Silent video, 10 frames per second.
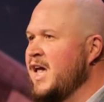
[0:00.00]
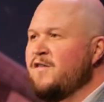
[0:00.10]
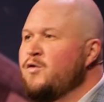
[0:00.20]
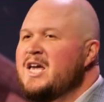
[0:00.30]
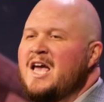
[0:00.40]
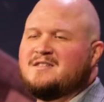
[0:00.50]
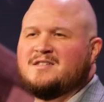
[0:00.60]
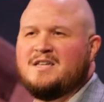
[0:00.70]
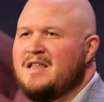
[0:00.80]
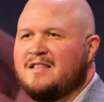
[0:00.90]
If we can't
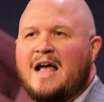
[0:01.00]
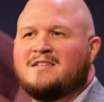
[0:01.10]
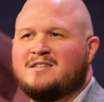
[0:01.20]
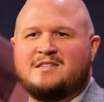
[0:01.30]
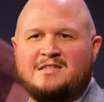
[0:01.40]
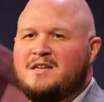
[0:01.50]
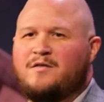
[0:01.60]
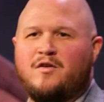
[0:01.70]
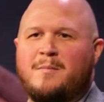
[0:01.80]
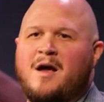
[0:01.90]
see that that's the sin
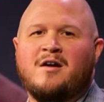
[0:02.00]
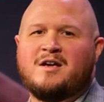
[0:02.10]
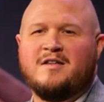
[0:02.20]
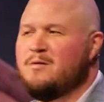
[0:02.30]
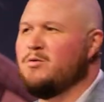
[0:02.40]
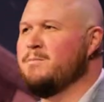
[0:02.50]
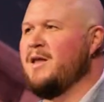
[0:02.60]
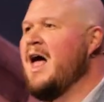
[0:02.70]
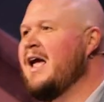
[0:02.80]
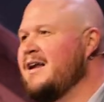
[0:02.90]
of America, then we're
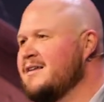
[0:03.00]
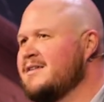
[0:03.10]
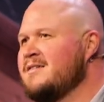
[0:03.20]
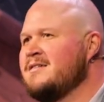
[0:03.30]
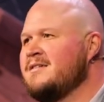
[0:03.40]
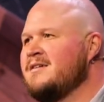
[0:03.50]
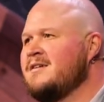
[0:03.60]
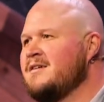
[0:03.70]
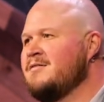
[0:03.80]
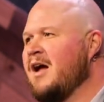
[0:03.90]
blind,
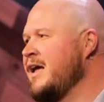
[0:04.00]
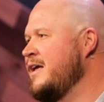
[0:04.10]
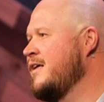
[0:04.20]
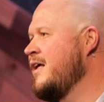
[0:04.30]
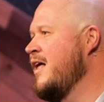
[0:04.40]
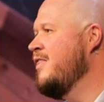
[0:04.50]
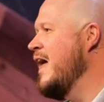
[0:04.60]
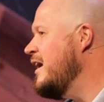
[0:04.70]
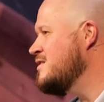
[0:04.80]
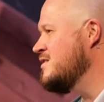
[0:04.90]
right?
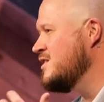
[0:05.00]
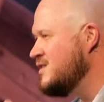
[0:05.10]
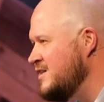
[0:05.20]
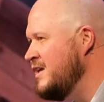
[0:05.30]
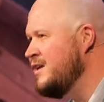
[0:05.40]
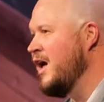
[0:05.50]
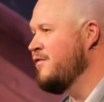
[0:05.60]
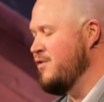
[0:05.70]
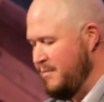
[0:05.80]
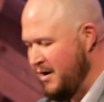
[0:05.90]
That is the sin
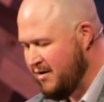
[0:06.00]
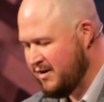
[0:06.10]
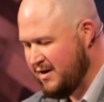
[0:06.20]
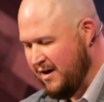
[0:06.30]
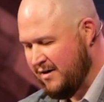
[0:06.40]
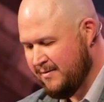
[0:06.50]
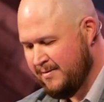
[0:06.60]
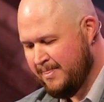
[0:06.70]
of America.